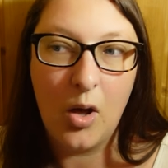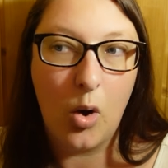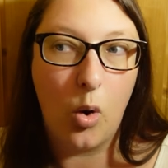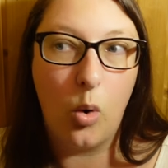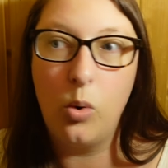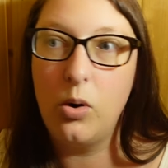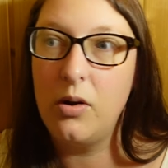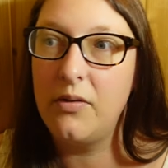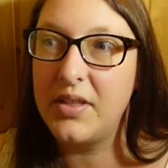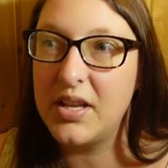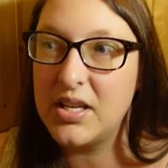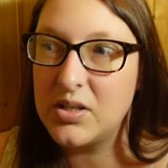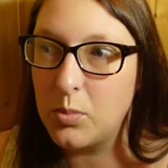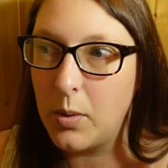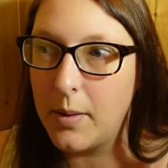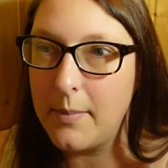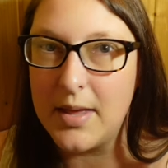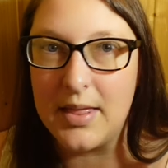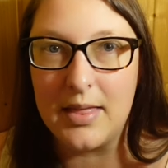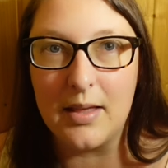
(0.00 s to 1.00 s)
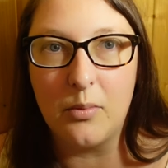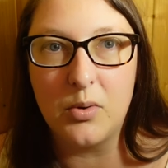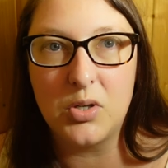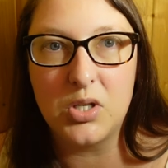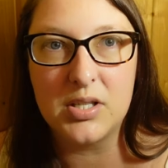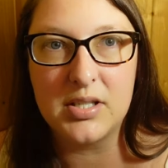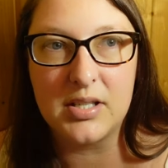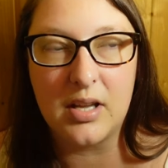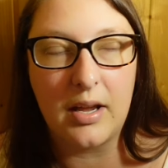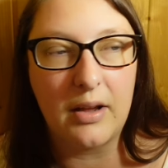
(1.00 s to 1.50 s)
All of these women that were
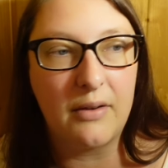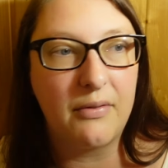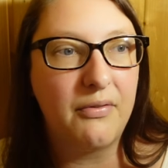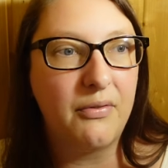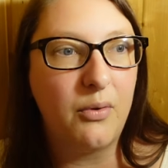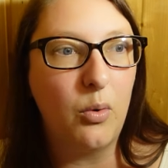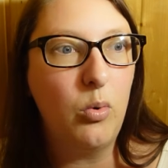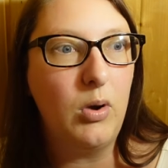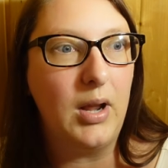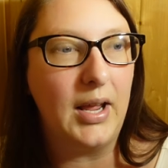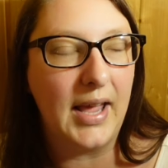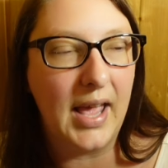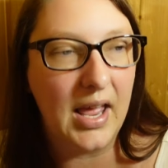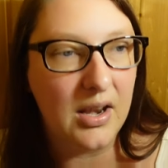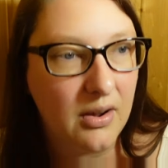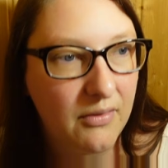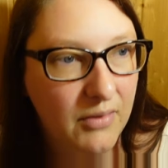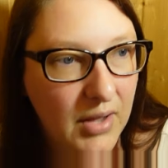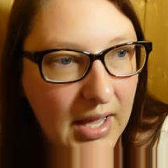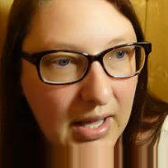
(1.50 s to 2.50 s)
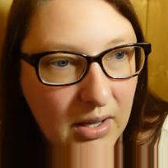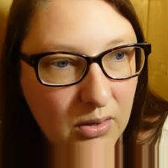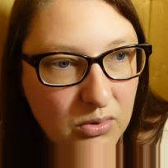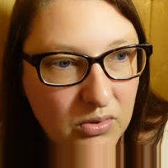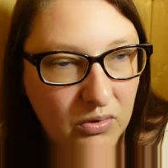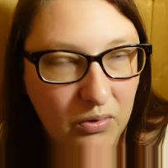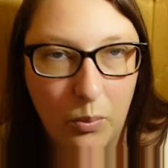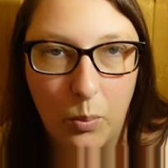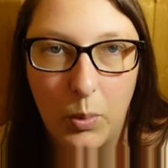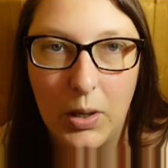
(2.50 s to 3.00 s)
just like falling head over heels
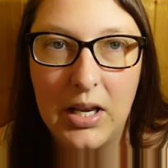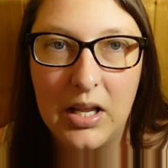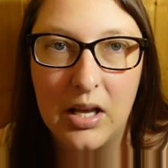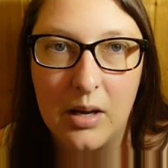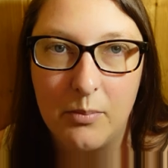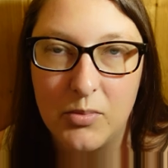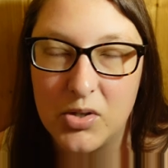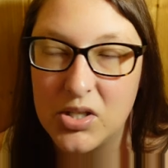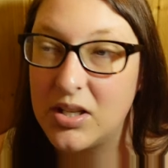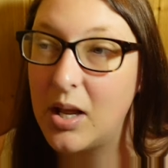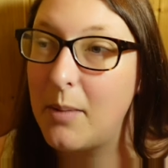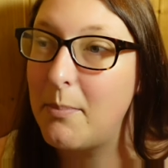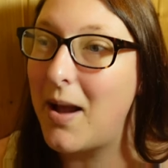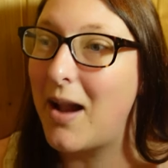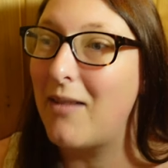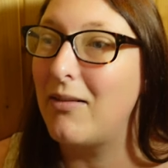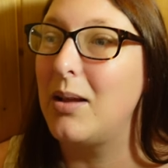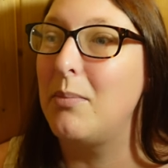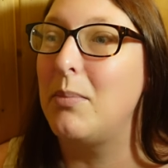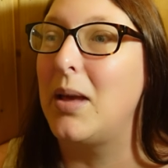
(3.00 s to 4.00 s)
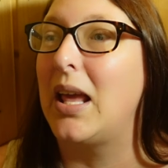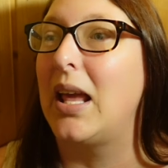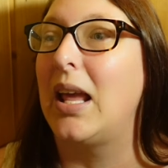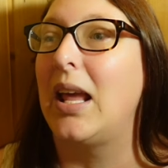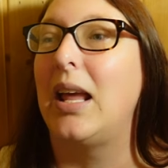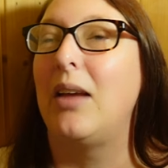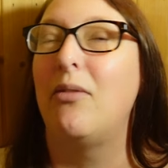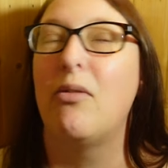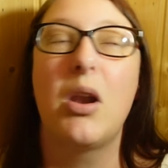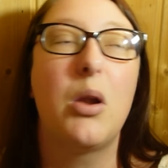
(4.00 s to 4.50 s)
for William, just like, marry
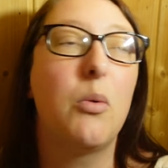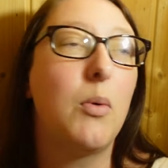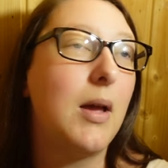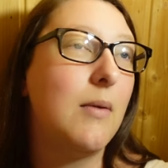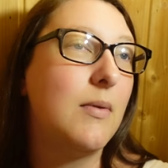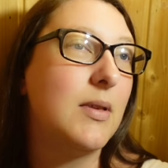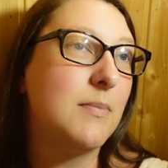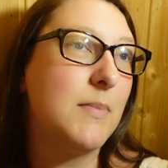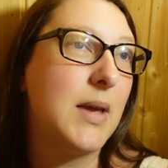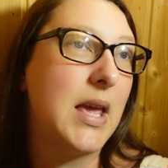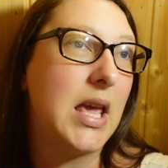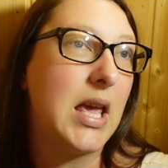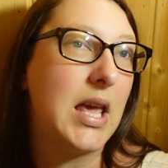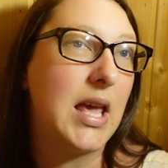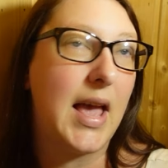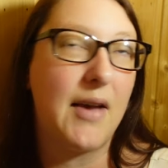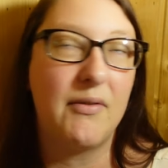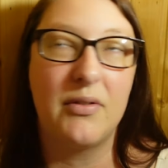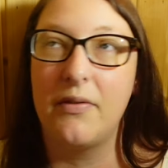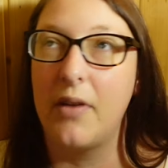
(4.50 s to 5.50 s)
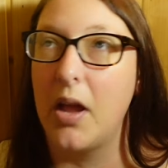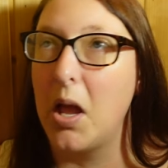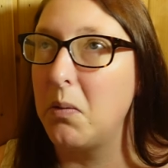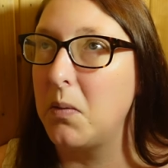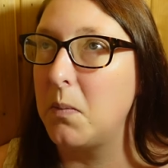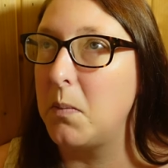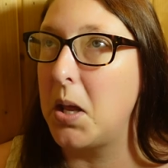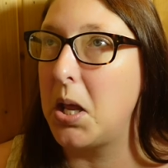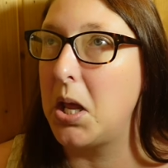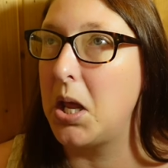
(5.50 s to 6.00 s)
me, run away with me, have an affair
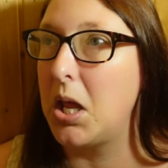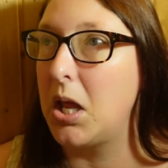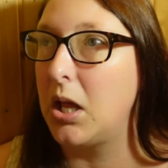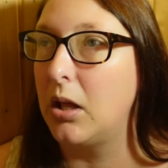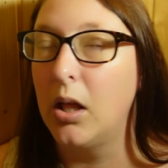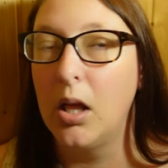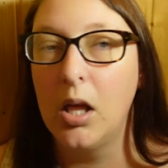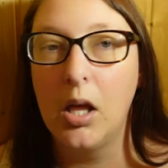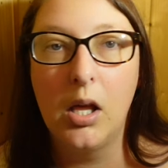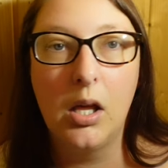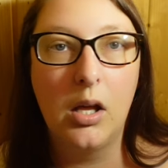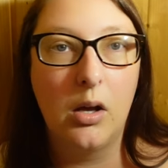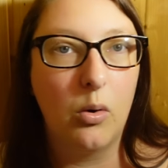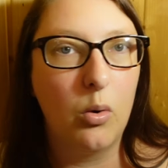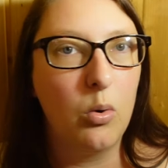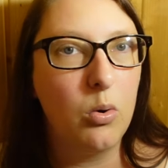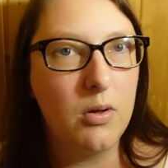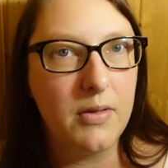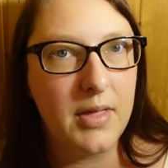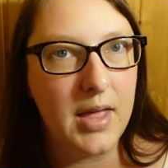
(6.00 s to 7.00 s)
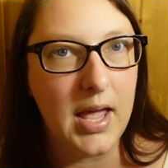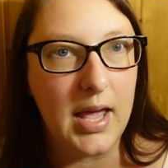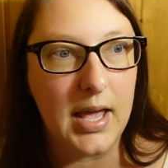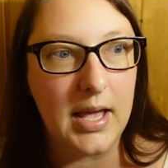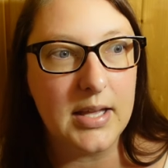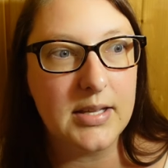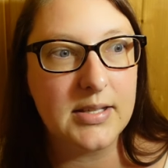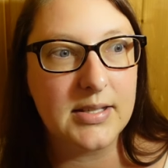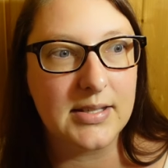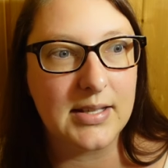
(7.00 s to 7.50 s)
with me, all of
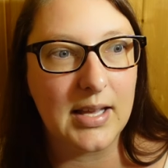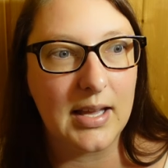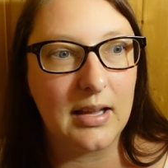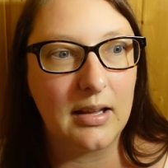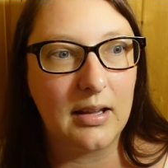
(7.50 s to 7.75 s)
this.